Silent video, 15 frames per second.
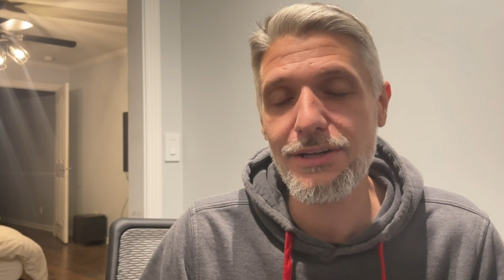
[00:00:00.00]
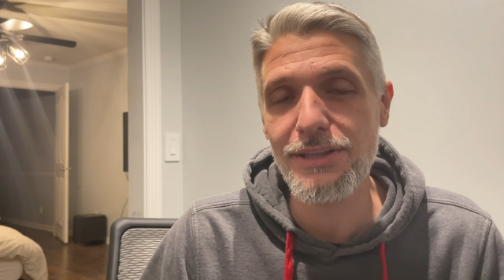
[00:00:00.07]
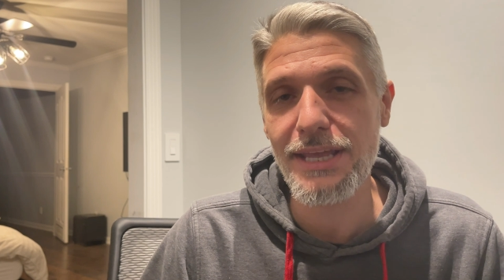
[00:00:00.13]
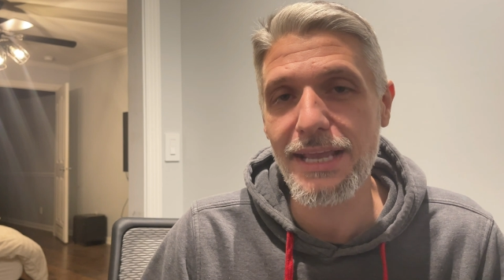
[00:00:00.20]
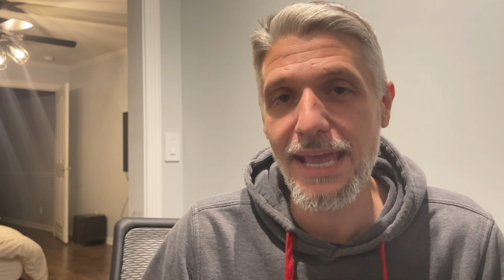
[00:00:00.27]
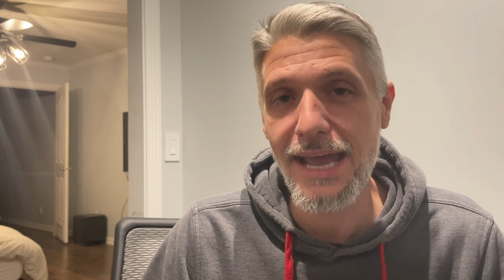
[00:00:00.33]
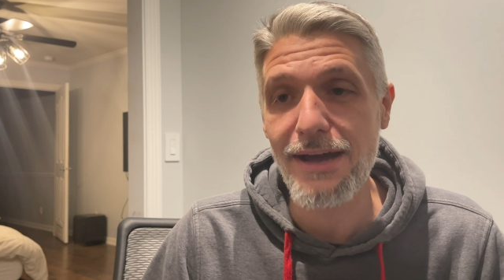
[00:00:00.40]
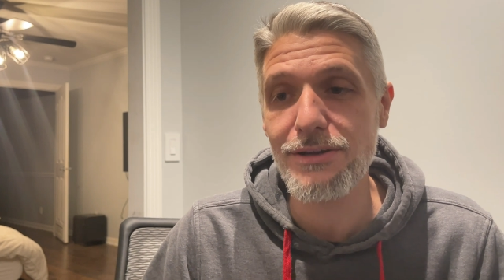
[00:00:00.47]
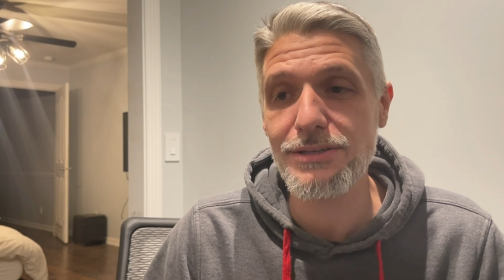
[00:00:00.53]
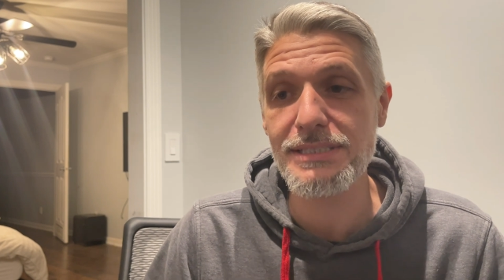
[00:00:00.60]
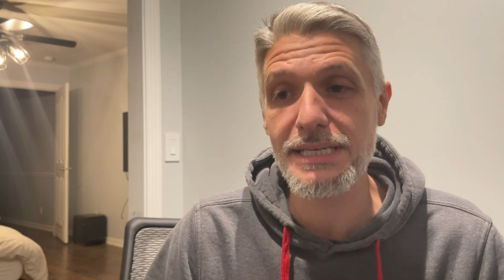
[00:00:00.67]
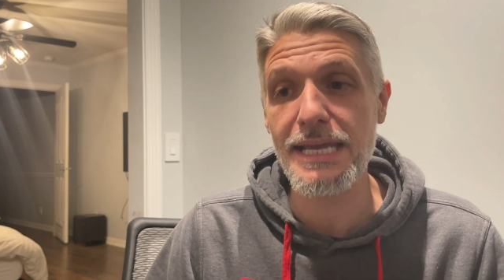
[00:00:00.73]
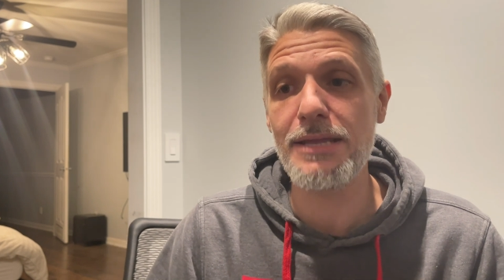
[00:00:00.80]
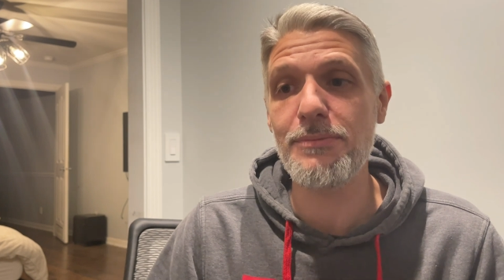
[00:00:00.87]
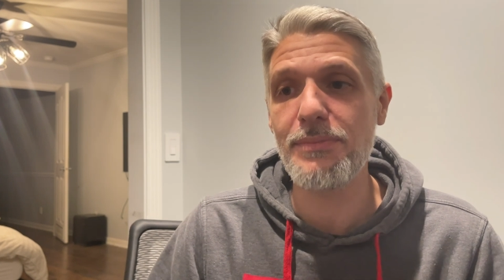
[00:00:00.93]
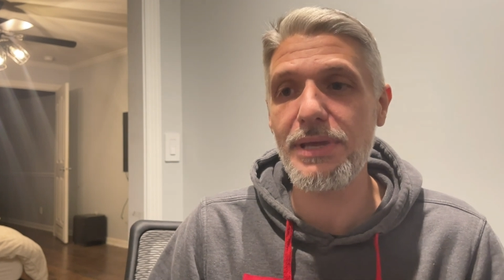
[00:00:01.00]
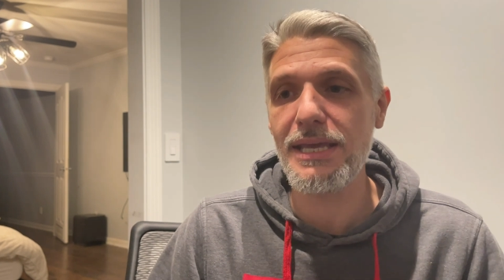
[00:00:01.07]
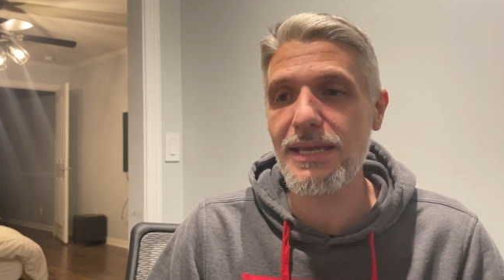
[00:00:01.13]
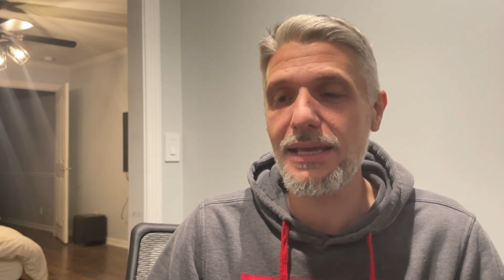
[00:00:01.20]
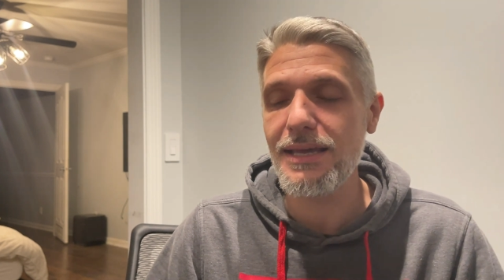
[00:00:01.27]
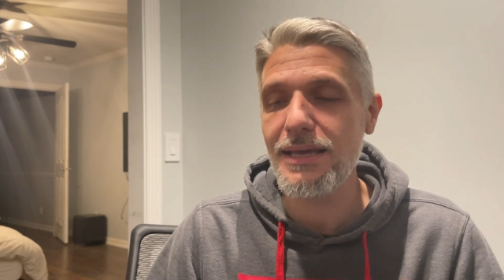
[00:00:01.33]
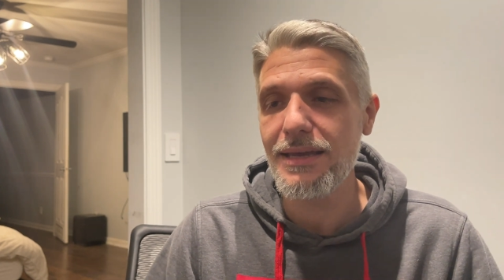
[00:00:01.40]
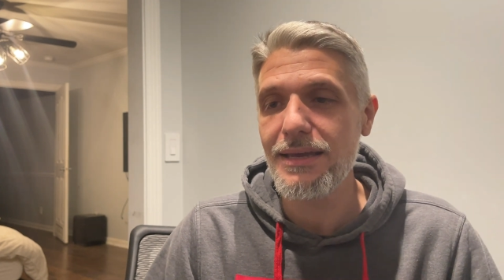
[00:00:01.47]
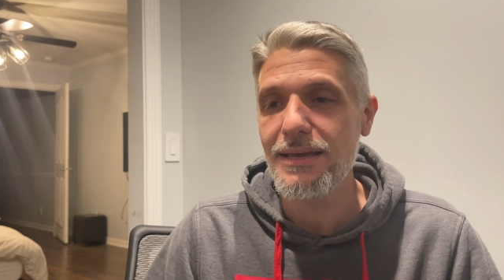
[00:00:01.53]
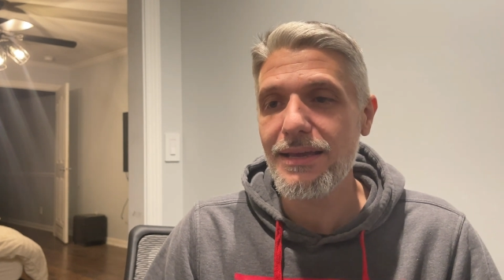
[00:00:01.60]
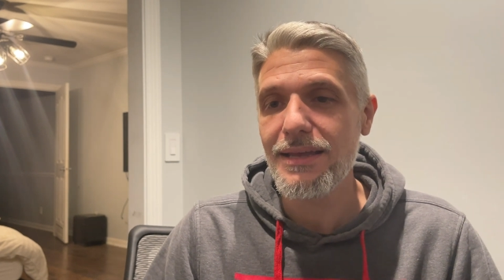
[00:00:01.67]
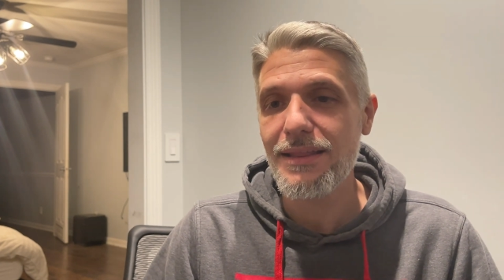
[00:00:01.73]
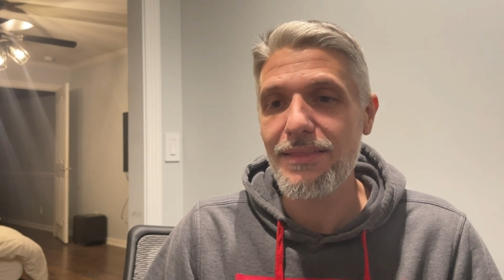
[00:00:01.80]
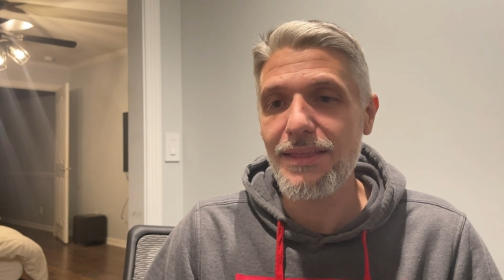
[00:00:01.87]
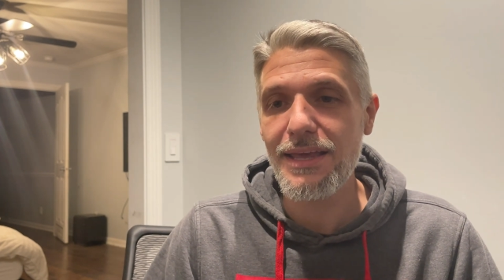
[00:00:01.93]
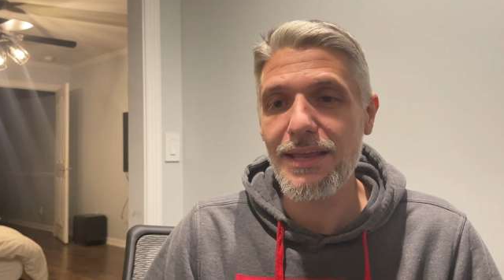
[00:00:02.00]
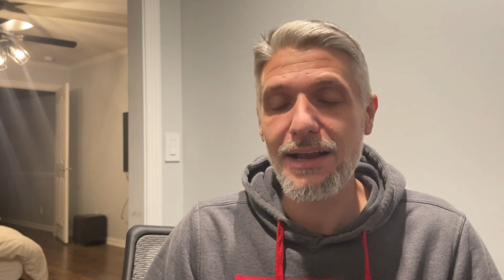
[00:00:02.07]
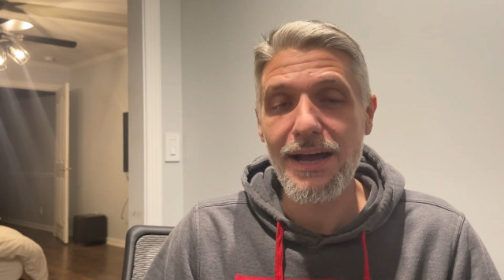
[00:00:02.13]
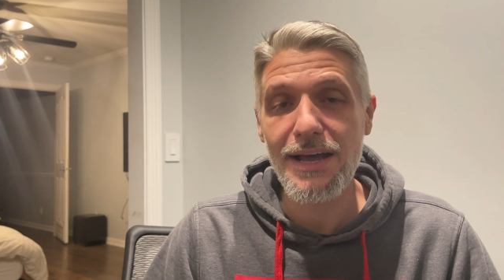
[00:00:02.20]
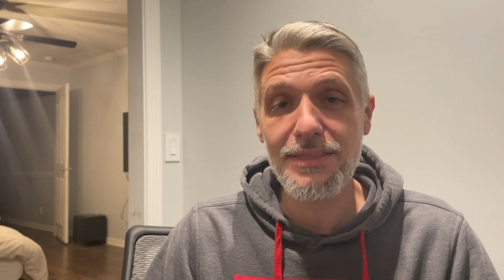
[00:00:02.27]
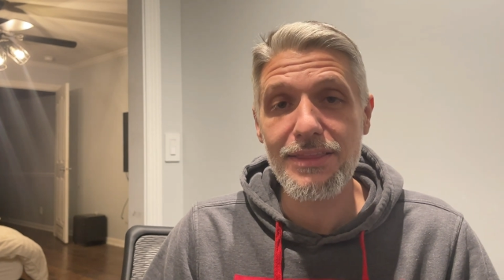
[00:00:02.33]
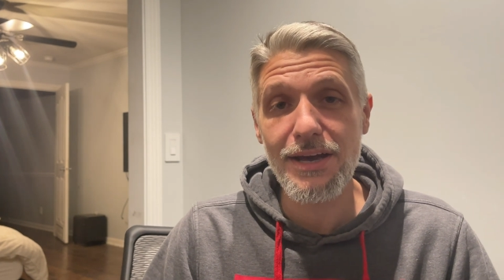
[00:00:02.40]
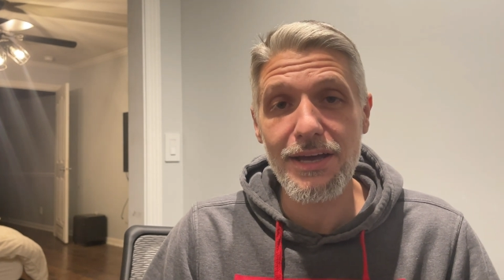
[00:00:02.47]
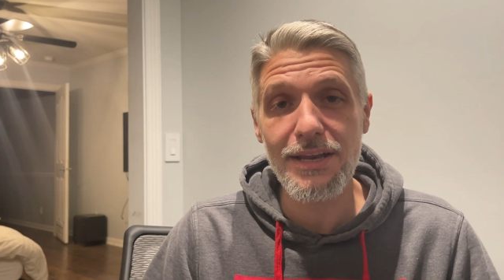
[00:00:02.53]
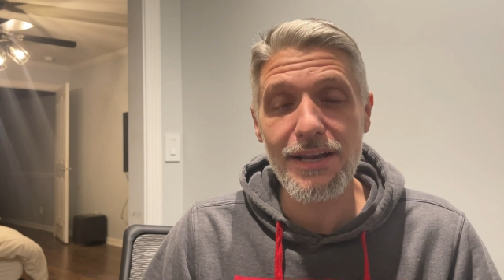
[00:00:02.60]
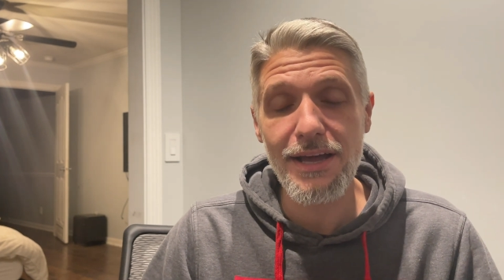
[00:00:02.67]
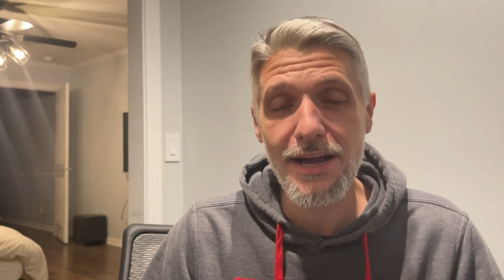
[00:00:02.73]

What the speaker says: the cows and me that I thought